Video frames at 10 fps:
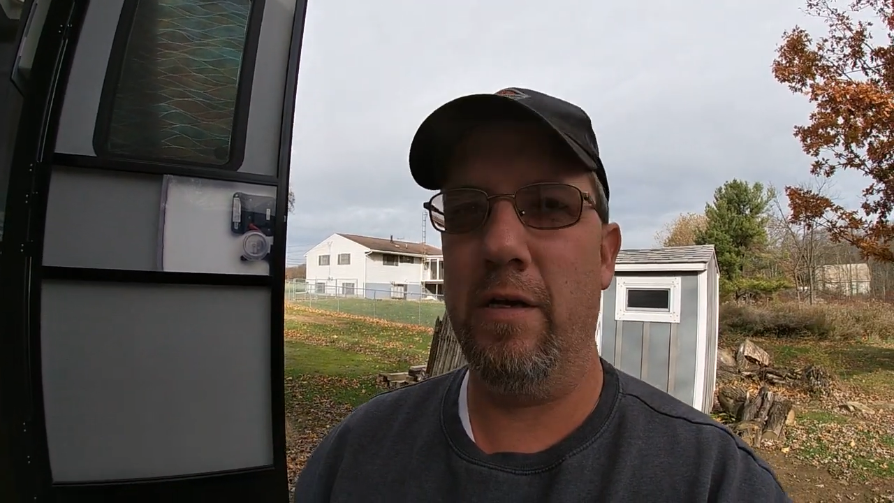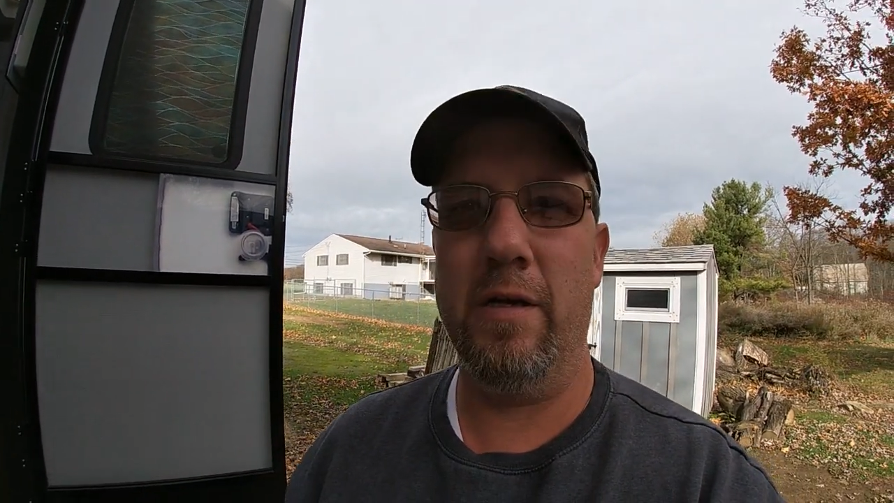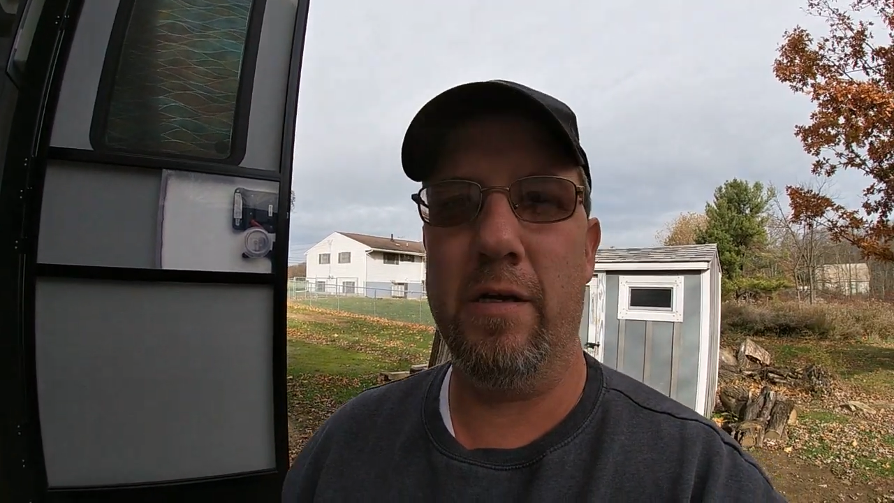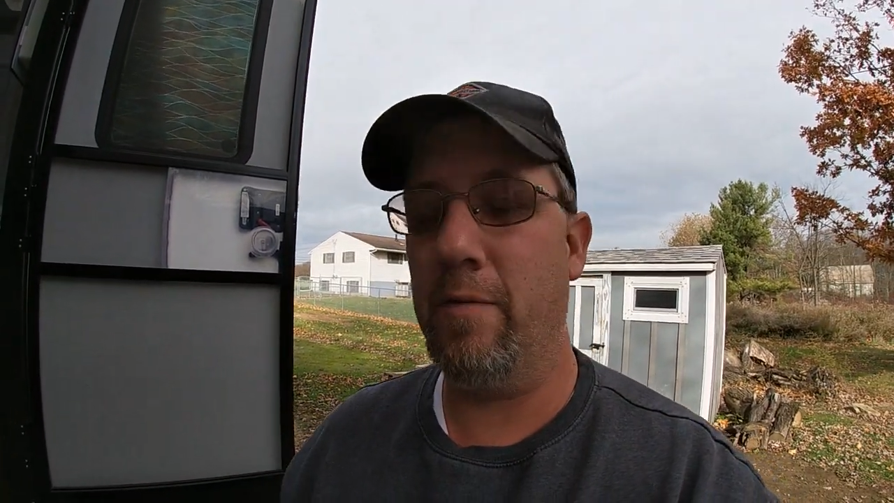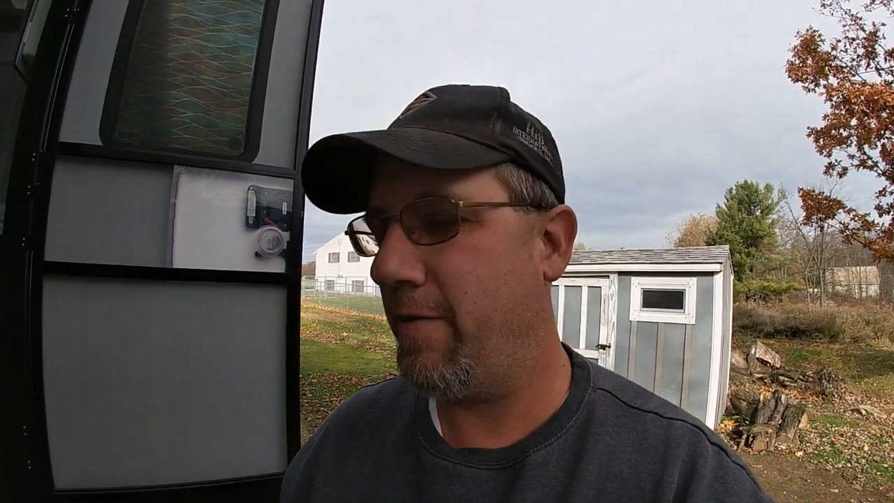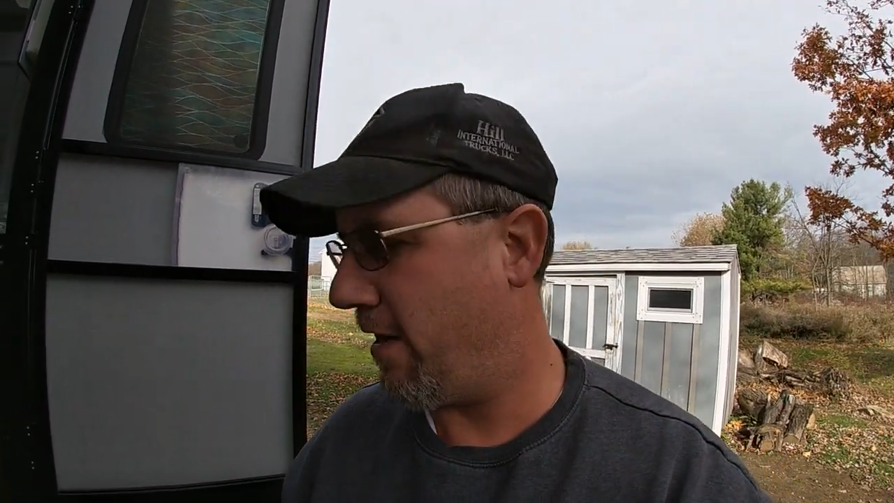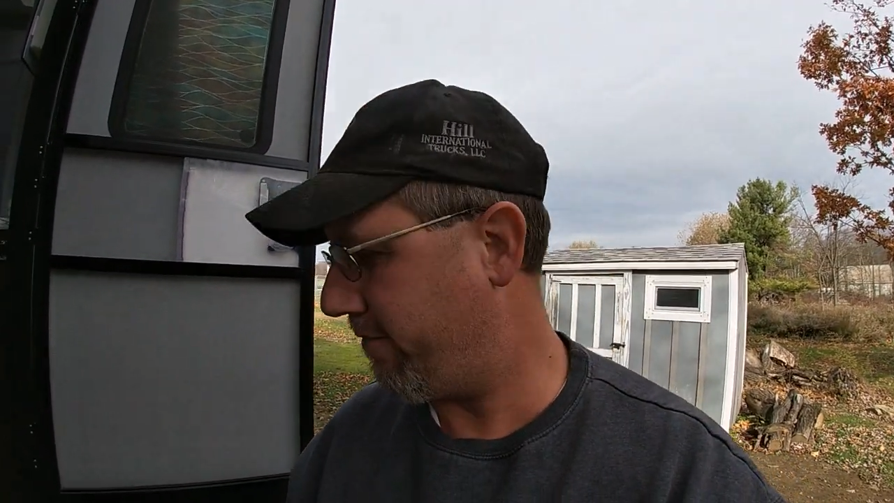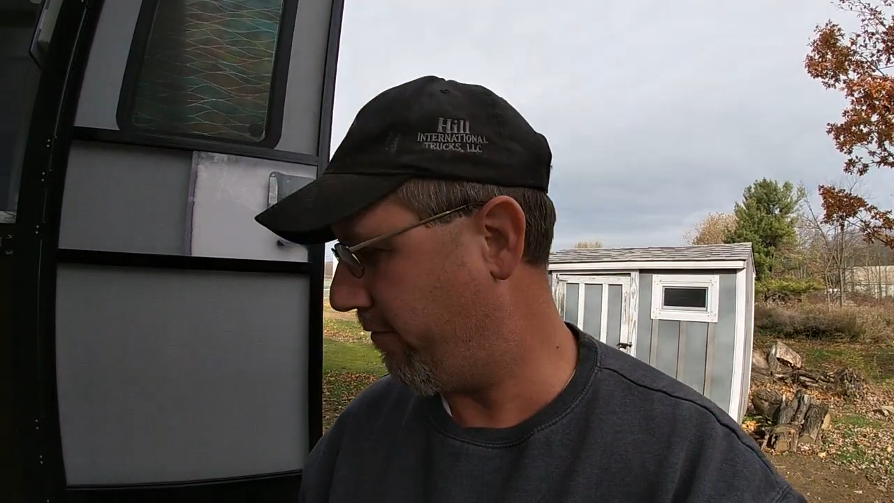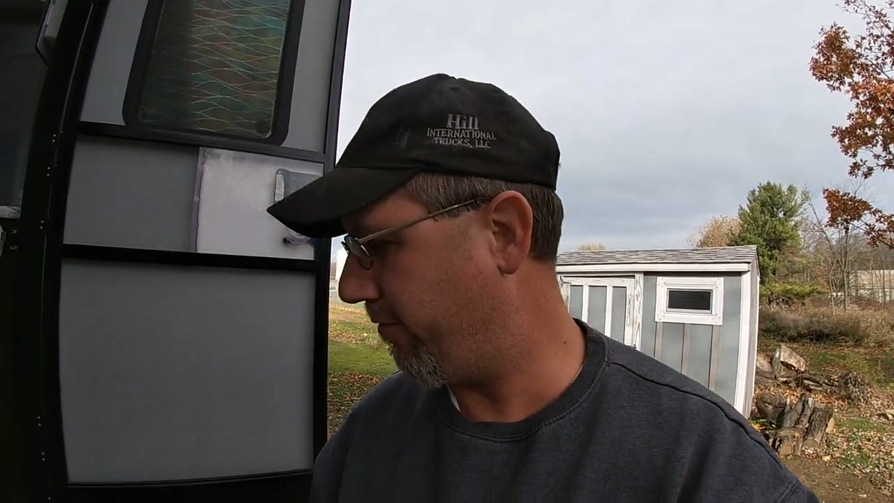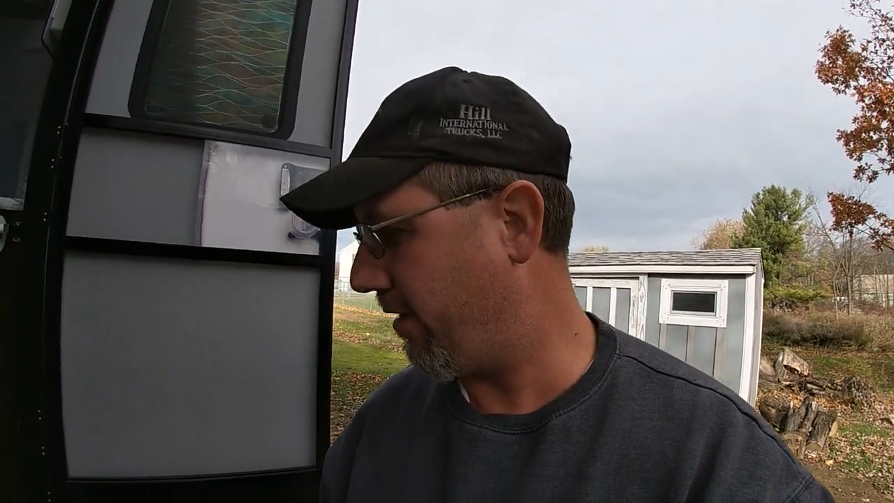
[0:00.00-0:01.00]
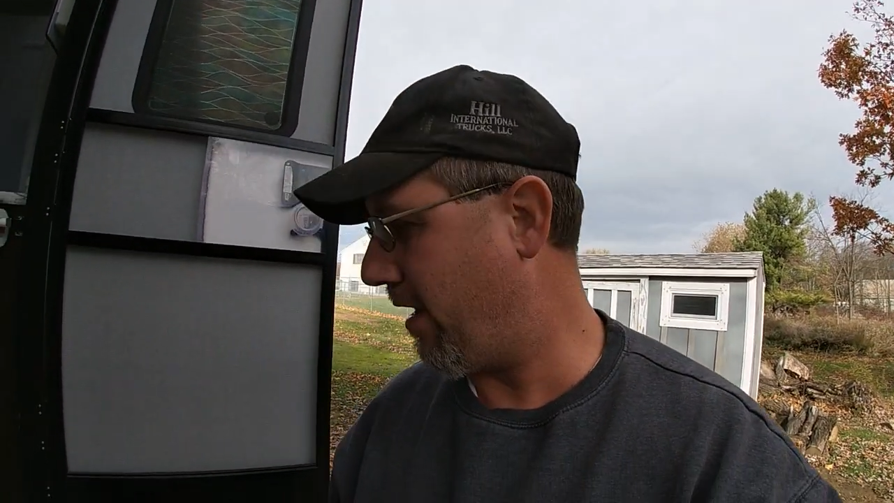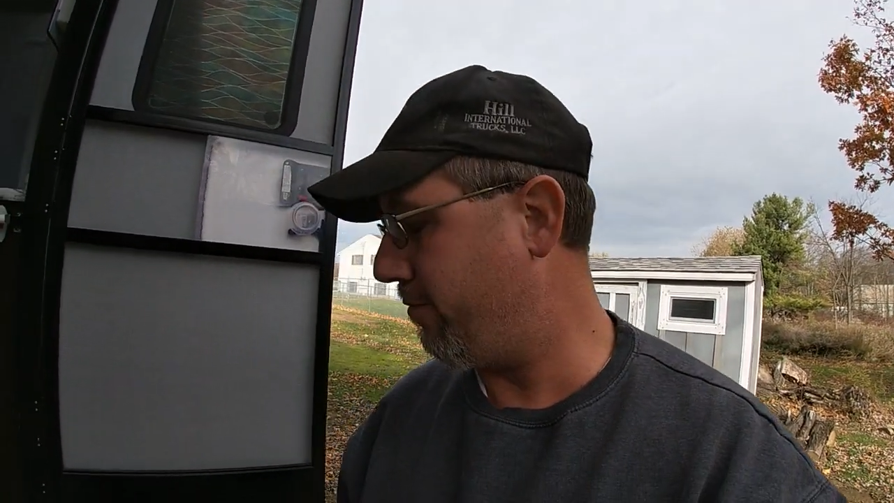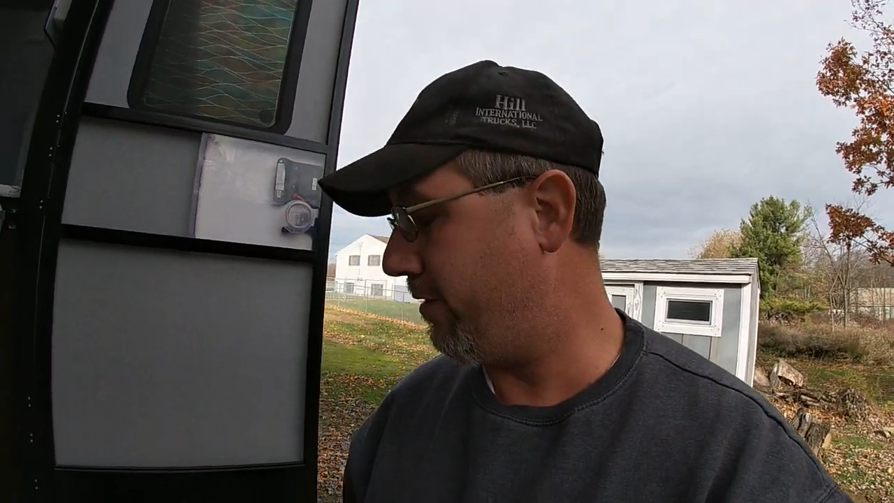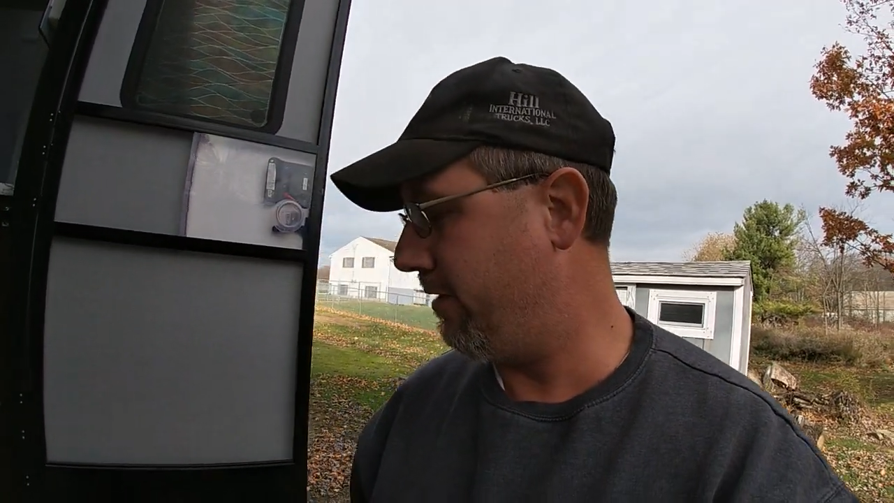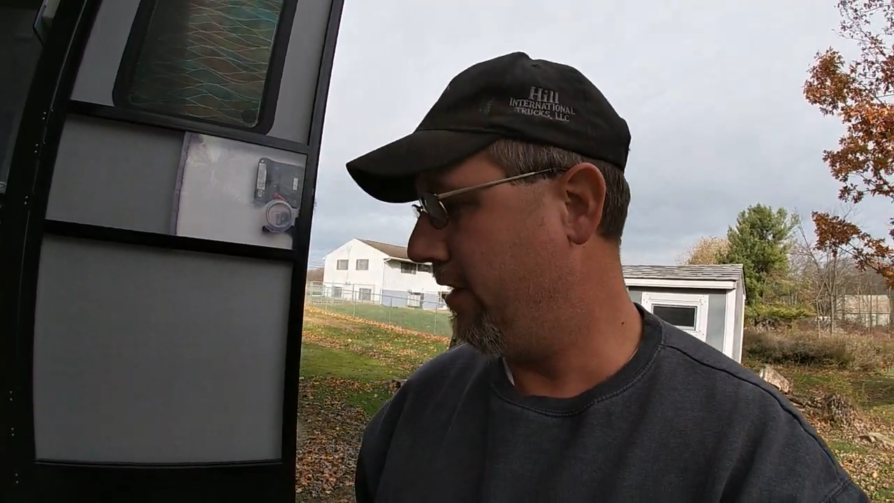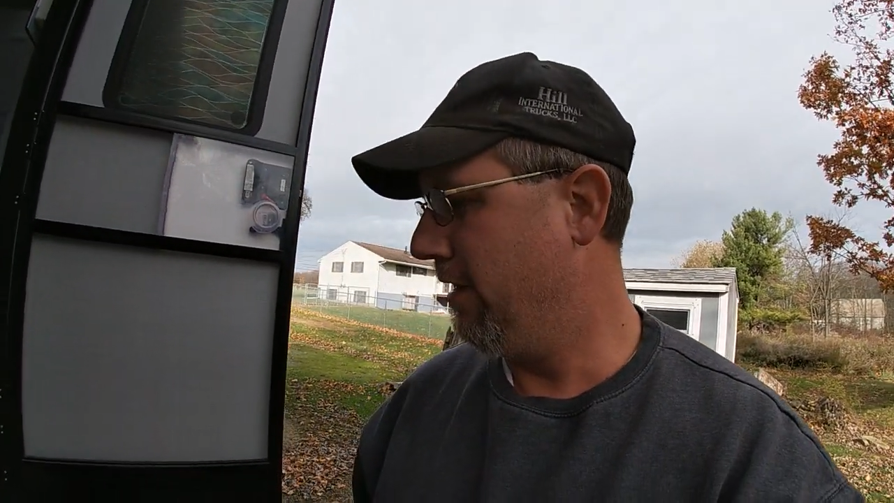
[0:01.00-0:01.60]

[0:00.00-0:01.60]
and I'm thankful for that. But